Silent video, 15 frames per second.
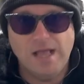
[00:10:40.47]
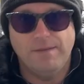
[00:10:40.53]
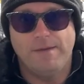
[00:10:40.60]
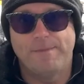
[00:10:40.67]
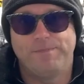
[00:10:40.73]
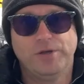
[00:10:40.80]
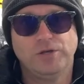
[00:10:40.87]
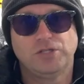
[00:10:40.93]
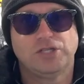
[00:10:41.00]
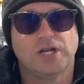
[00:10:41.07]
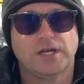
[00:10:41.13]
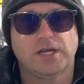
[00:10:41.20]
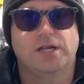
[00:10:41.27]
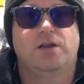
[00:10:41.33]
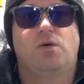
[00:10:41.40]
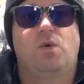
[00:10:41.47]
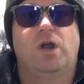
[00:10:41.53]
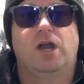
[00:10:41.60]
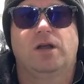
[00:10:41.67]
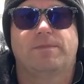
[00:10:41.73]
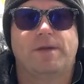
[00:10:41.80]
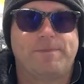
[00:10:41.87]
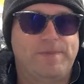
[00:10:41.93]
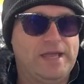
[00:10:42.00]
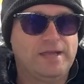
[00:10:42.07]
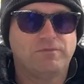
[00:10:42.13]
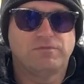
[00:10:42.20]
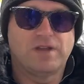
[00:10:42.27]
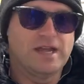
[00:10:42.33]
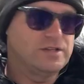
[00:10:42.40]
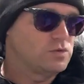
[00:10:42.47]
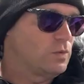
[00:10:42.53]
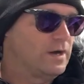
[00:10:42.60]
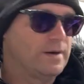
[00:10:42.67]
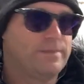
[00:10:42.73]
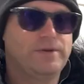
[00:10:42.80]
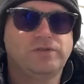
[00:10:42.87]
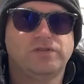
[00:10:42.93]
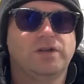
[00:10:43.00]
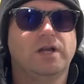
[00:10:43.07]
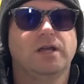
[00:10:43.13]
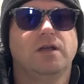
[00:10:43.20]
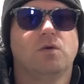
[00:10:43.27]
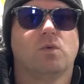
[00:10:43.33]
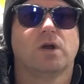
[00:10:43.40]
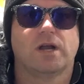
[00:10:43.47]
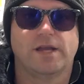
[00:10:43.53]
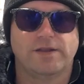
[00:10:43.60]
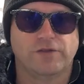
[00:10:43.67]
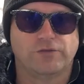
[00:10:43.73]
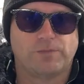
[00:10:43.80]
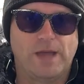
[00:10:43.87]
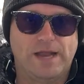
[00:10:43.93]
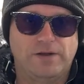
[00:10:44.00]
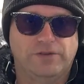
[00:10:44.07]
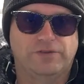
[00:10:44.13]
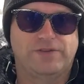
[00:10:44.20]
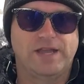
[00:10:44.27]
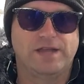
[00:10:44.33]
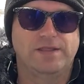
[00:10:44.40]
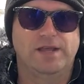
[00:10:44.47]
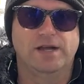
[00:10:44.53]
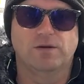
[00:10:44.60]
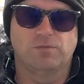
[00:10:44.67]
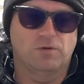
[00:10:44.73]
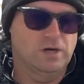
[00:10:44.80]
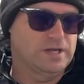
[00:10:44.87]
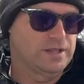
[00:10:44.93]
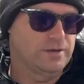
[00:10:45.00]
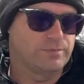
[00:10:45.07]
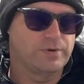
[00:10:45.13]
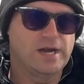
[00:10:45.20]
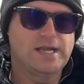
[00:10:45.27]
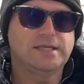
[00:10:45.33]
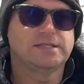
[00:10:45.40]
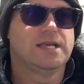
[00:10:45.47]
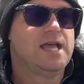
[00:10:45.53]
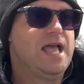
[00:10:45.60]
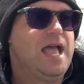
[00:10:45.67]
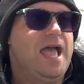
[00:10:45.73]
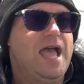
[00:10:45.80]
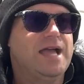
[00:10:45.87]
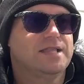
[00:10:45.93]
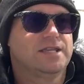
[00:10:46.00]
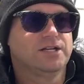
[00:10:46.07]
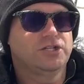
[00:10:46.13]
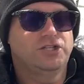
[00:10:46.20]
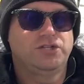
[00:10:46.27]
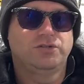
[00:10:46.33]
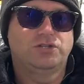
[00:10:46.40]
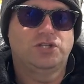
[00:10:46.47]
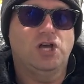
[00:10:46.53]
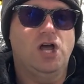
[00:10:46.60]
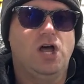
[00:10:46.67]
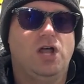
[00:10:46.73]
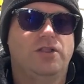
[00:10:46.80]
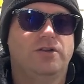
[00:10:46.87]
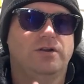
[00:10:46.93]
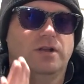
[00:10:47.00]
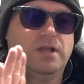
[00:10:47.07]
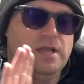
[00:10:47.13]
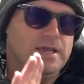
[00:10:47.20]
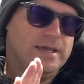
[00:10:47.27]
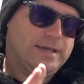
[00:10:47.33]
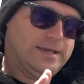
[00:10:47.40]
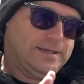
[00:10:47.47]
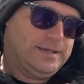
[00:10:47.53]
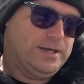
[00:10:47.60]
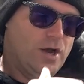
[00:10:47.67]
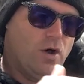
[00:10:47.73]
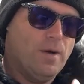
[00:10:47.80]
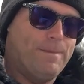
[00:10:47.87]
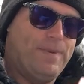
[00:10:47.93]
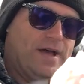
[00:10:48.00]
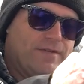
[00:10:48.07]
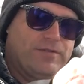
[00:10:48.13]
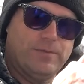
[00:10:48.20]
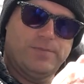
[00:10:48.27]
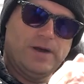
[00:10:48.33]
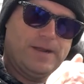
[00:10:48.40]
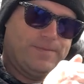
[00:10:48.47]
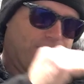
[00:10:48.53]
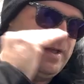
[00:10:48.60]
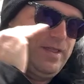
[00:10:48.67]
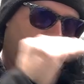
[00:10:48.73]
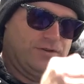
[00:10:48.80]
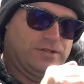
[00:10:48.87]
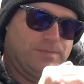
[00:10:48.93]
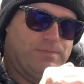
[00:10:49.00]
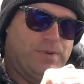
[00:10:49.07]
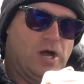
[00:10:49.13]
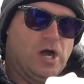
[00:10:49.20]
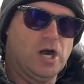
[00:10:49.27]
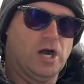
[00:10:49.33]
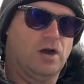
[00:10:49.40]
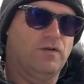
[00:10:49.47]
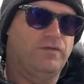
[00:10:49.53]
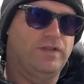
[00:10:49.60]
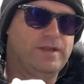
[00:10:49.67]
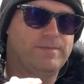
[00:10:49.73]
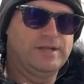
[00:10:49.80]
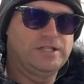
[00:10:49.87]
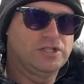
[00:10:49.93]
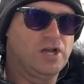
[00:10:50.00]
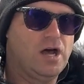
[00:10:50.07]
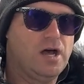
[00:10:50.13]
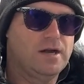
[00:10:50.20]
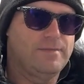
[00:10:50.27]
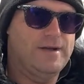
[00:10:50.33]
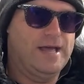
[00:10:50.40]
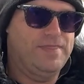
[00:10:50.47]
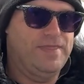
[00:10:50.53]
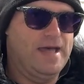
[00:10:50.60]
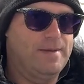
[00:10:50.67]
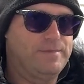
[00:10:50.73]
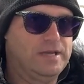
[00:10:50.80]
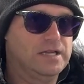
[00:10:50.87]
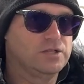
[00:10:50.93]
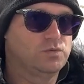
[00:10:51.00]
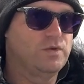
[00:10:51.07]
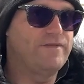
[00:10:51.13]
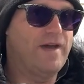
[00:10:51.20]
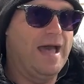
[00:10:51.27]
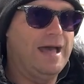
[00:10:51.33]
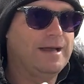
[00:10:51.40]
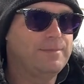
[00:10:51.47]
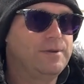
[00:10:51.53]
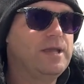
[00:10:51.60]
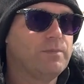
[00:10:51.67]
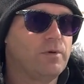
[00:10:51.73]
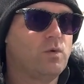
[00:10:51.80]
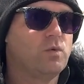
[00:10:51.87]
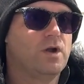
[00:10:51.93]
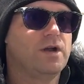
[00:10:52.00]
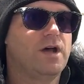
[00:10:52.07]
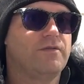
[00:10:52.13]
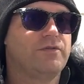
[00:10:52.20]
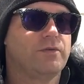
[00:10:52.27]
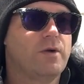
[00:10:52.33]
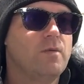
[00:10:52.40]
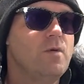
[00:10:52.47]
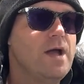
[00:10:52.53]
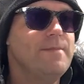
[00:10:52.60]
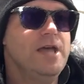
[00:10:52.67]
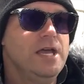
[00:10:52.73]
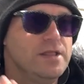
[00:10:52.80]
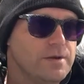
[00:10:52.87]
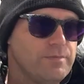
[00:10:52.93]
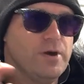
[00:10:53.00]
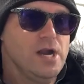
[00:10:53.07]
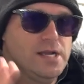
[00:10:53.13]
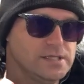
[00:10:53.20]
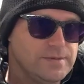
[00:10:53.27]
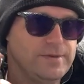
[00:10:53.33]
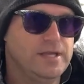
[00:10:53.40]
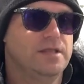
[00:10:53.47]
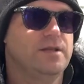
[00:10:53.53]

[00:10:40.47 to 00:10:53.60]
My boots aren't gonna work. My big, nice winter boots aren't gonna work on those pedals down there, working the brakes. Heck, they're too tall. Above the brake pedal, there's a bar. Hopefully you've been taught about that, because we've had people run off the runway. I'm hitting the brakes, and